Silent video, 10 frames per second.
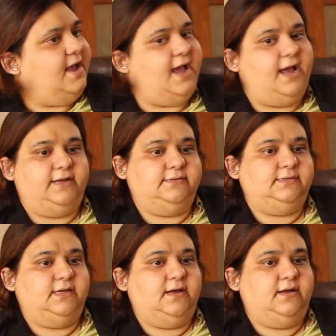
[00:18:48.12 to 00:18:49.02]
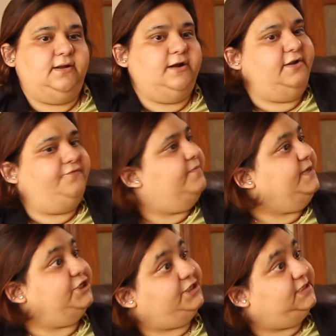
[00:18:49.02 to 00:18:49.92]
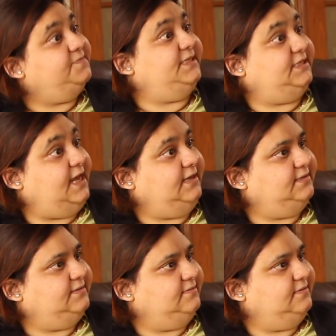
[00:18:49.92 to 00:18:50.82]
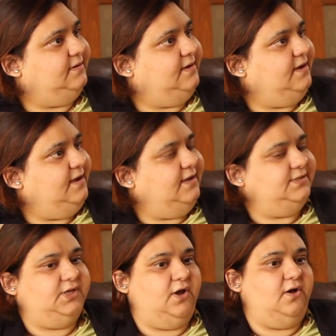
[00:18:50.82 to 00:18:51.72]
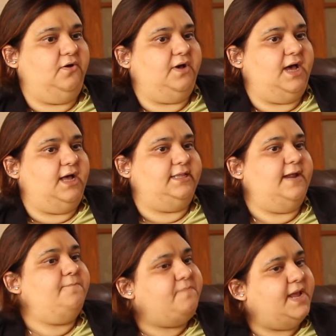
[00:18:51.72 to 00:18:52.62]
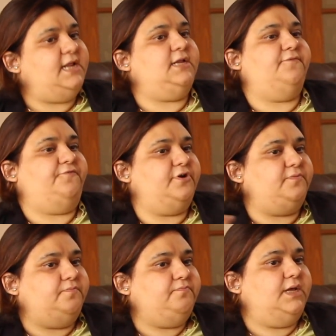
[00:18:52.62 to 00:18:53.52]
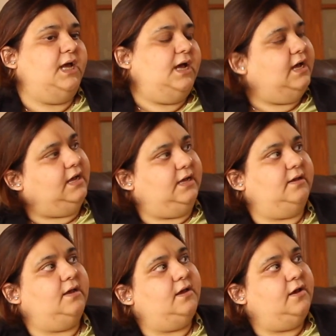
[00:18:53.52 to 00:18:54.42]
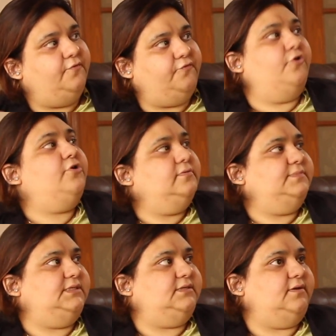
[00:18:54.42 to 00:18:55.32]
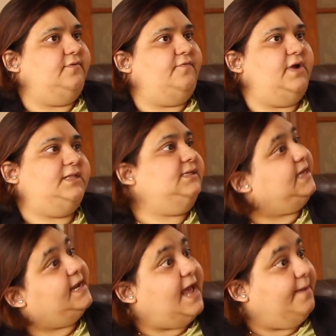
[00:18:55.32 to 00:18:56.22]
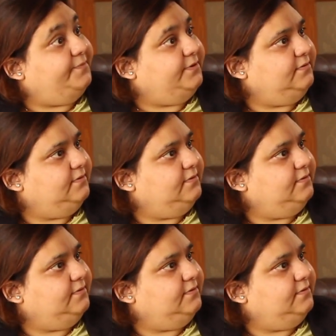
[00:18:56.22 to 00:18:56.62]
and learning from each other's mistakes. So there are many different forums where this can happen.